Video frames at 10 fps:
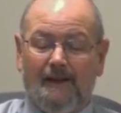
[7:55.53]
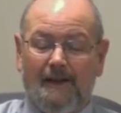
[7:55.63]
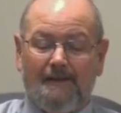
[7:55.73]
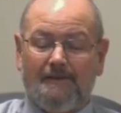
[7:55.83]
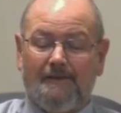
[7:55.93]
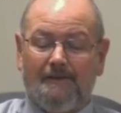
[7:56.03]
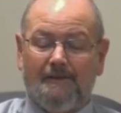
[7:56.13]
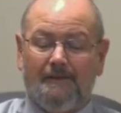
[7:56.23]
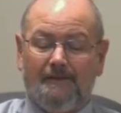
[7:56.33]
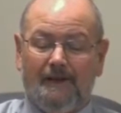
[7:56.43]
et
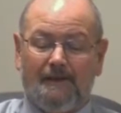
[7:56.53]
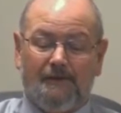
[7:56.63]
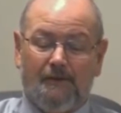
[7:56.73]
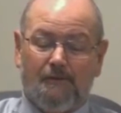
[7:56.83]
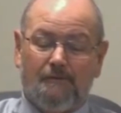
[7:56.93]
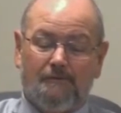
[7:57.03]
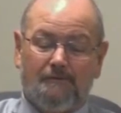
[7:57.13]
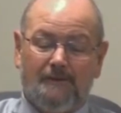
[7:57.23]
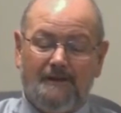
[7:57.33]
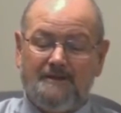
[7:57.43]
Yado,
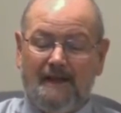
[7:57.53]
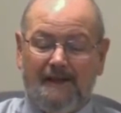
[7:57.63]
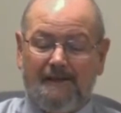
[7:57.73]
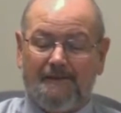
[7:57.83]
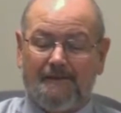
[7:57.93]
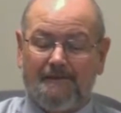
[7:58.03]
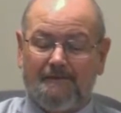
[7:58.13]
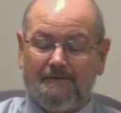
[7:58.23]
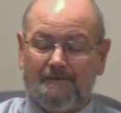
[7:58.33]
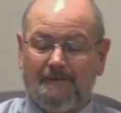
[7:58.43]
his hand.
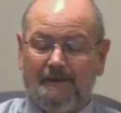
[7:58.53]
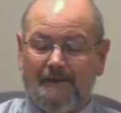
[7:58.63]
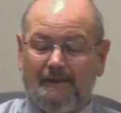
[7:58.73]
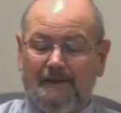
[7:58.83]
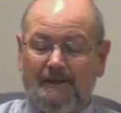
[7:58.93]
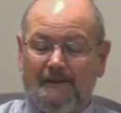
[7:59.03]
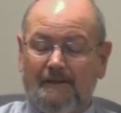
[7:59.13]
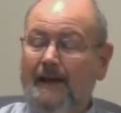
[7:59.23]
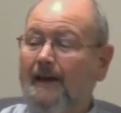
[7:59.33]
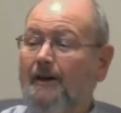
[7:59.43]

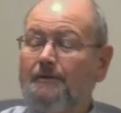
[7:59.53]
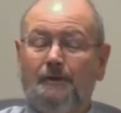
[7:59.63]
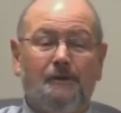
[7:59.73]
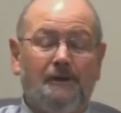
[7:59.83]
Now, note